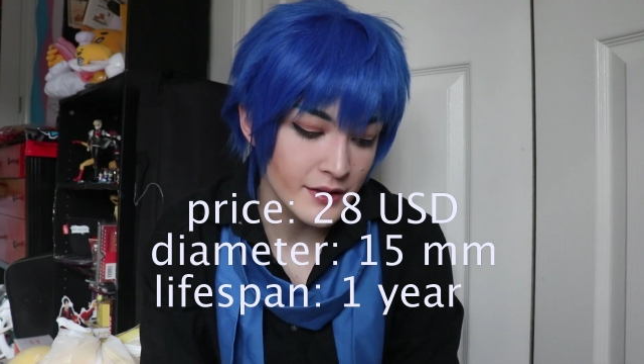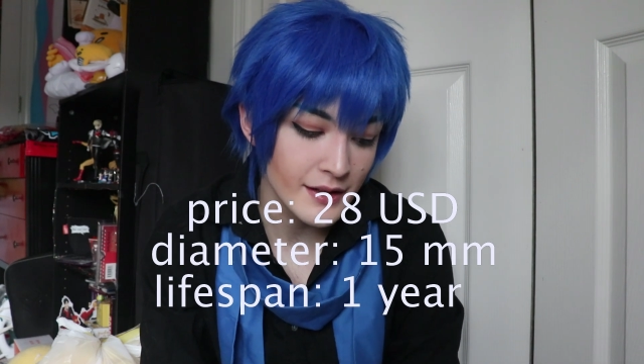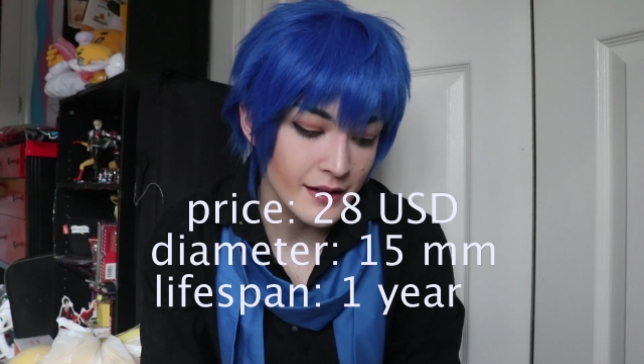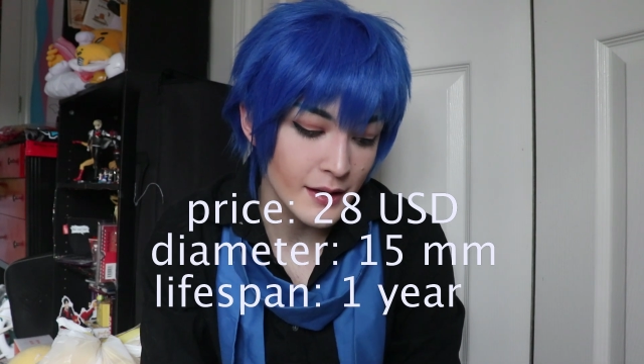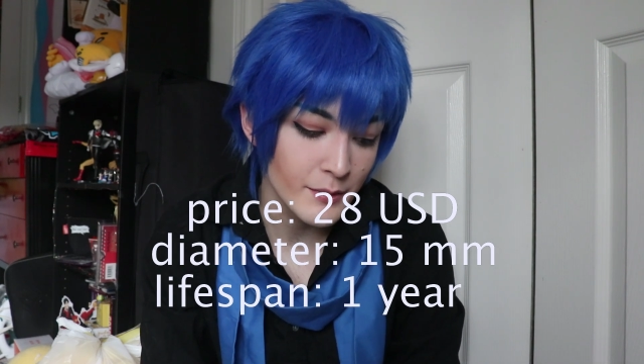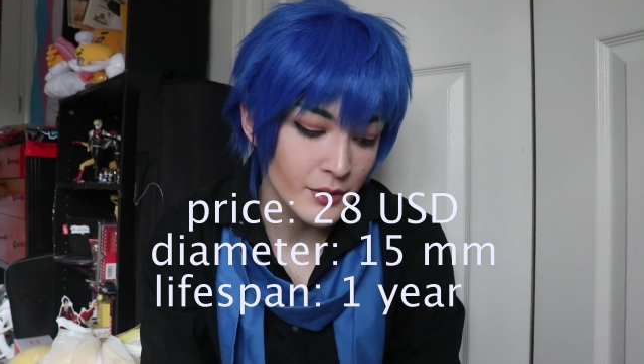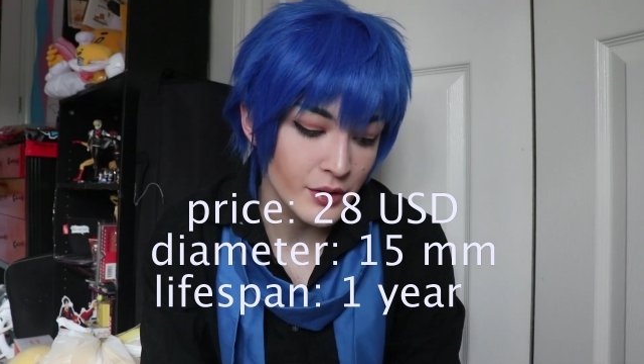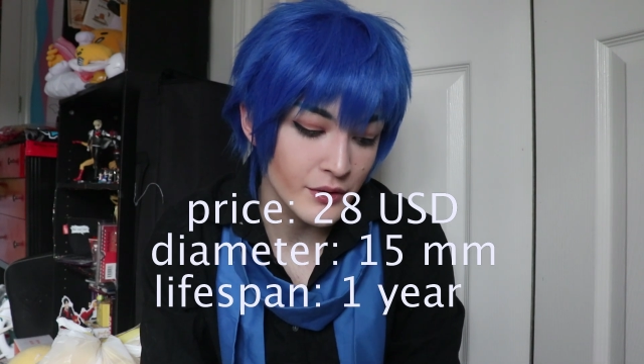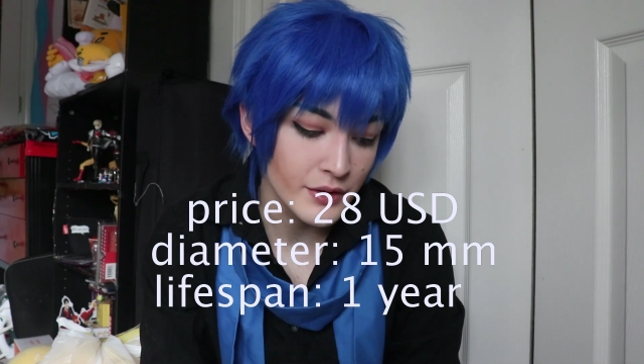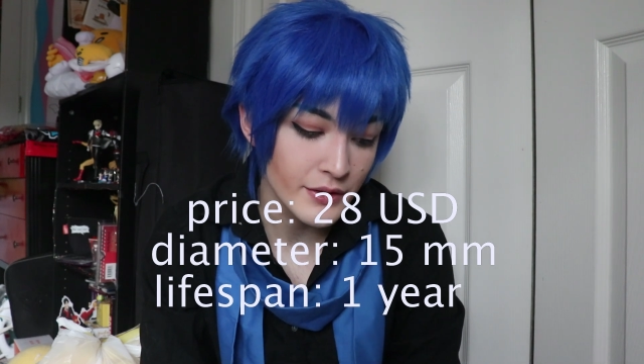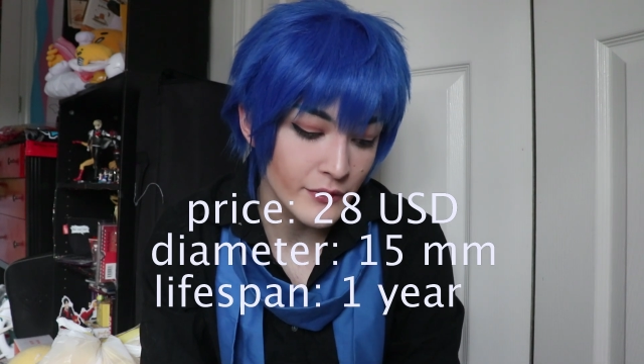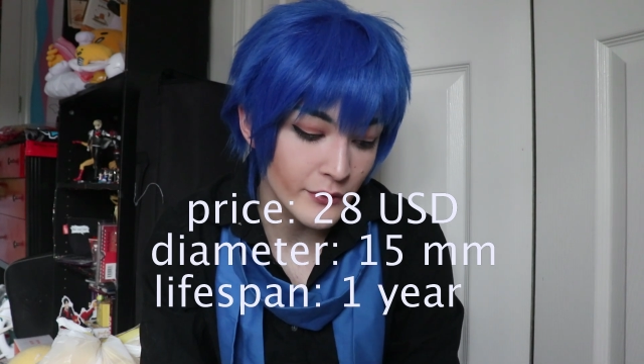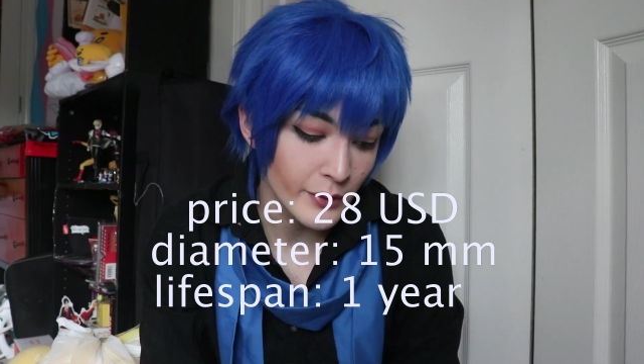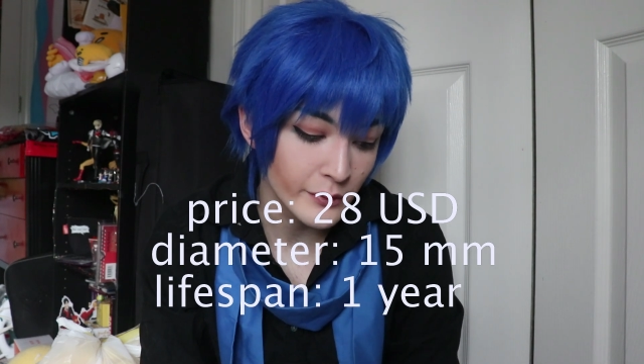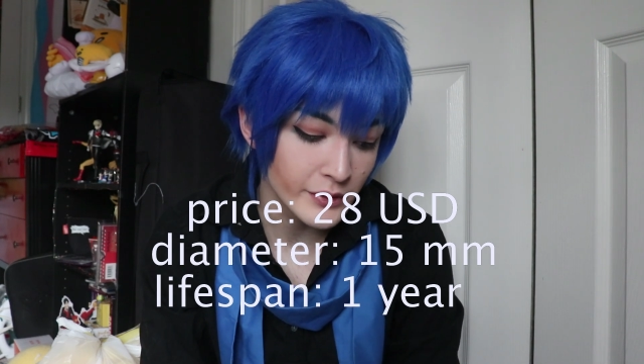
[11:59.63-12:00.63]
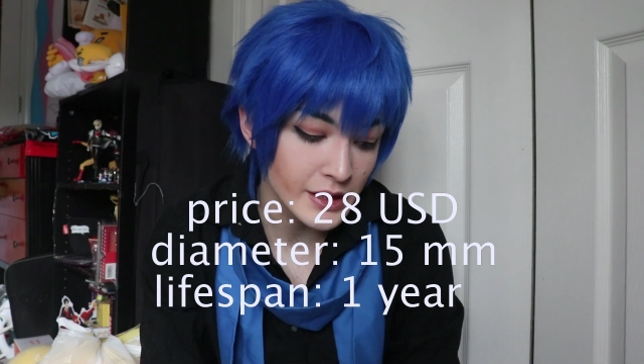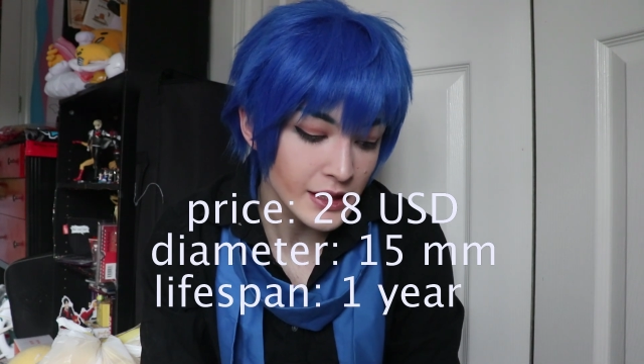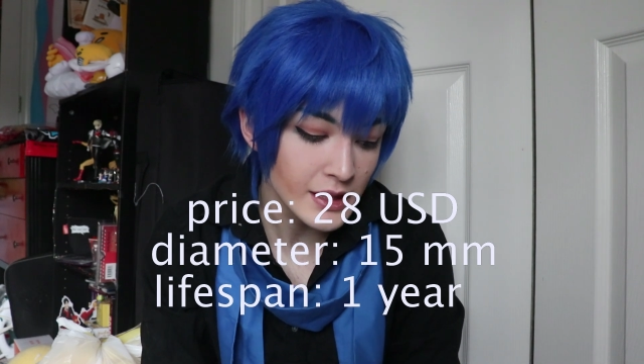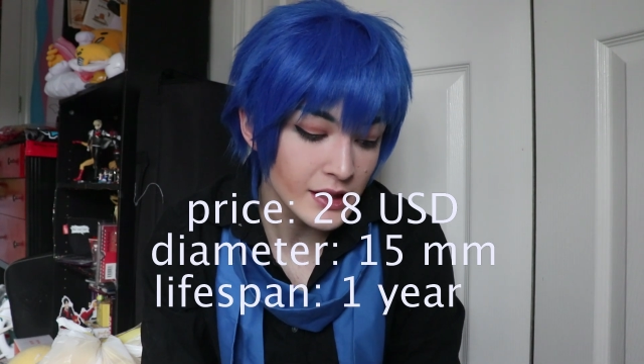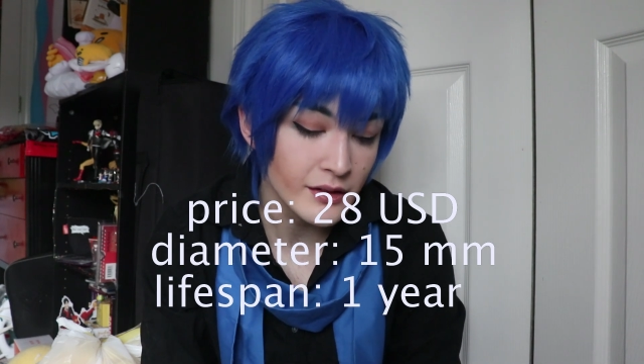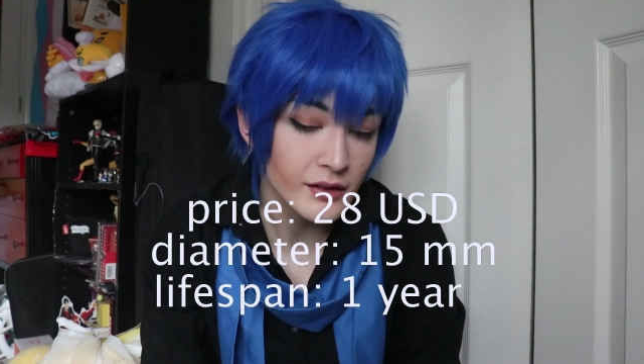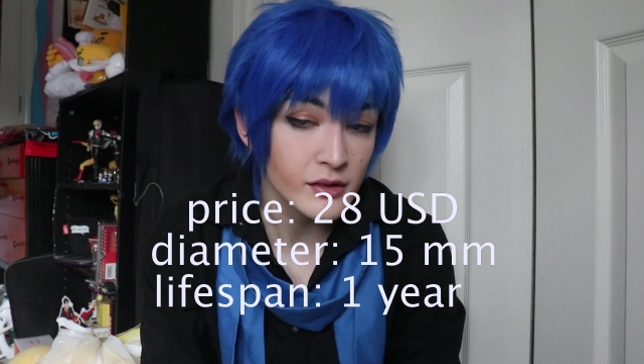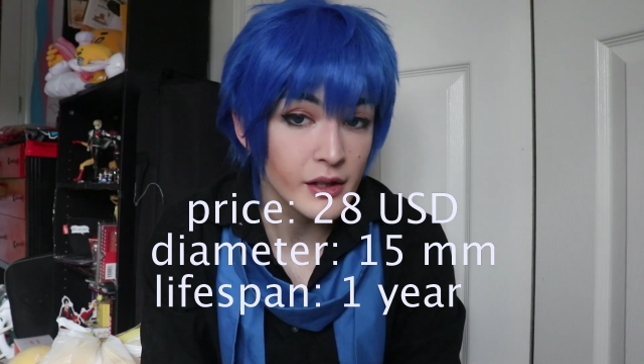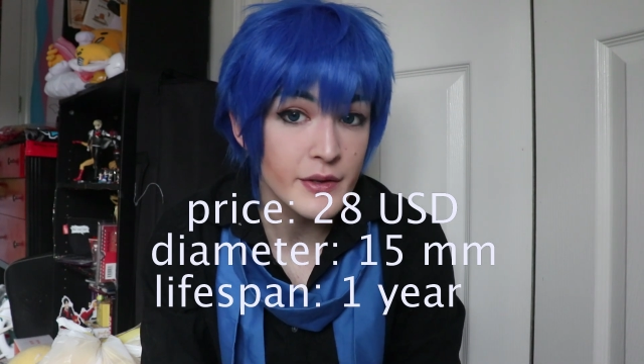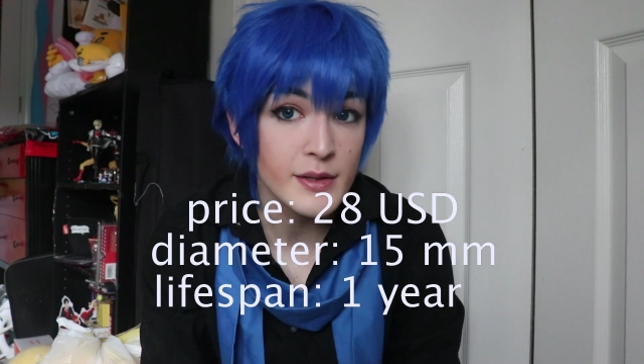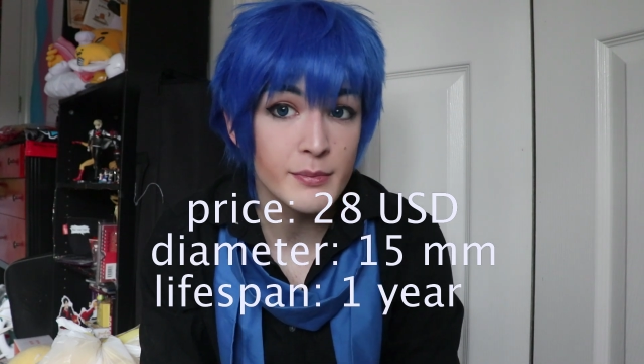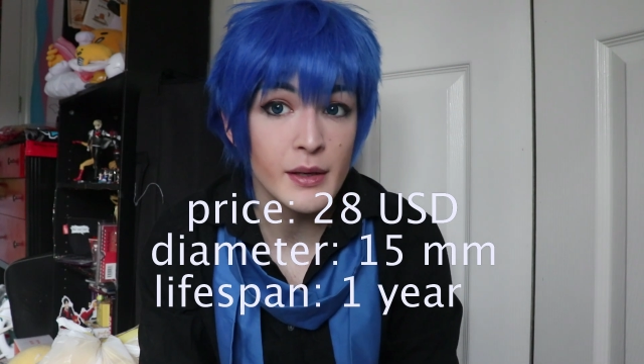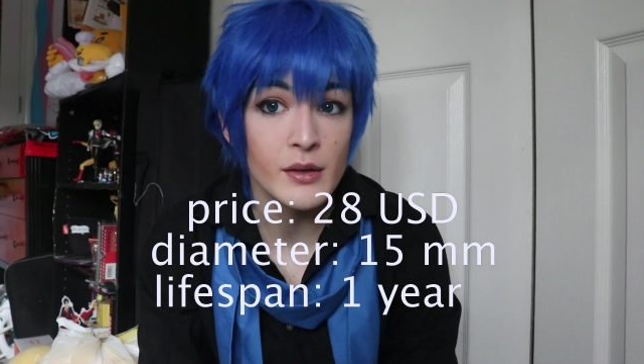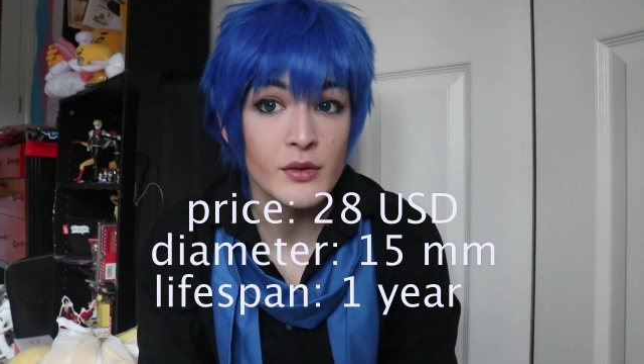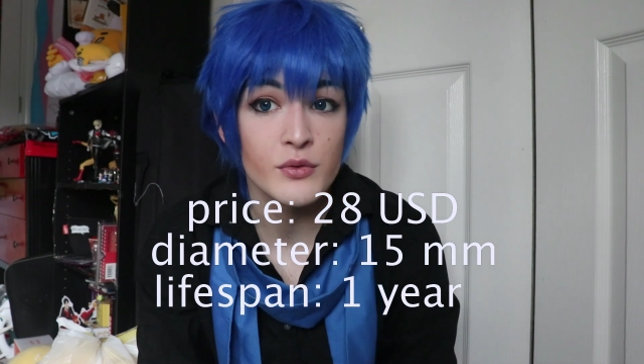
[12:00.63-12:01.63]
diameter is 15, and the
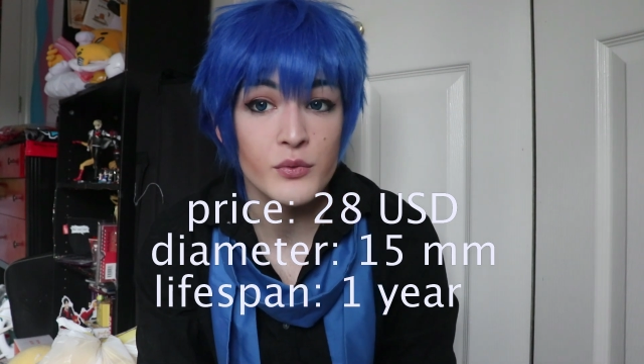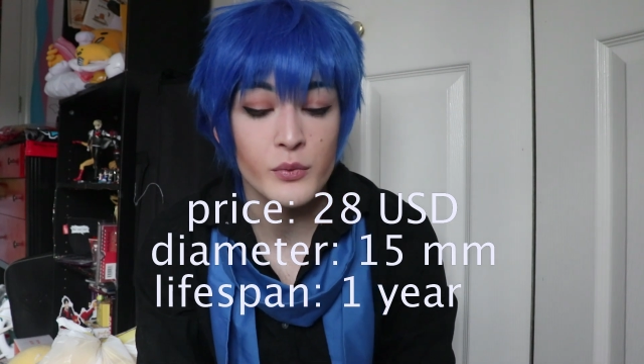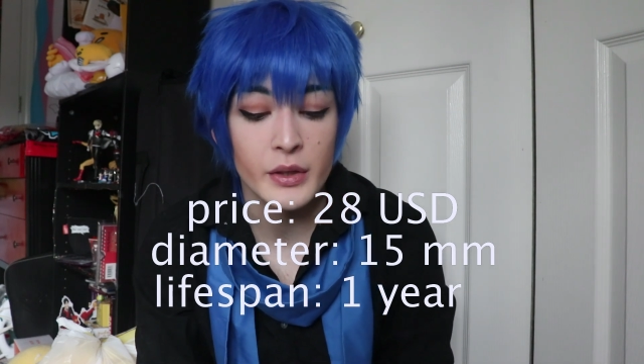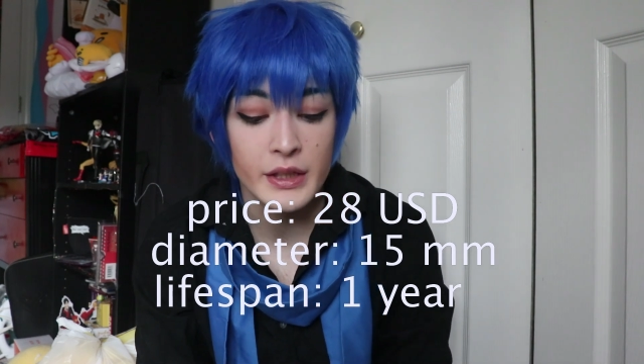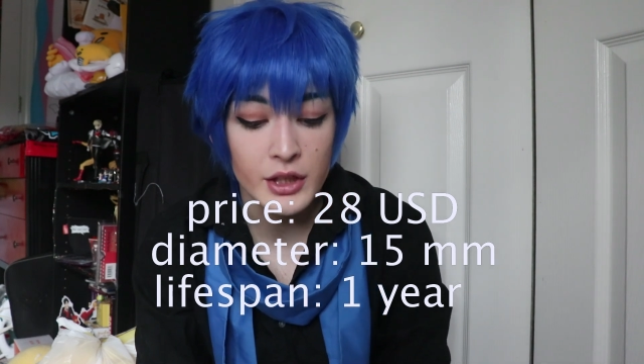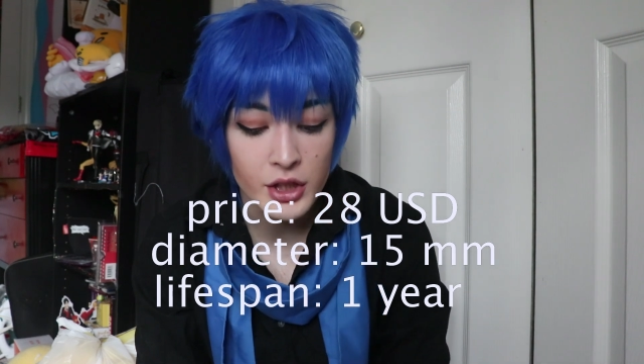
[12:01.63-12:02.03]
lifespan is 1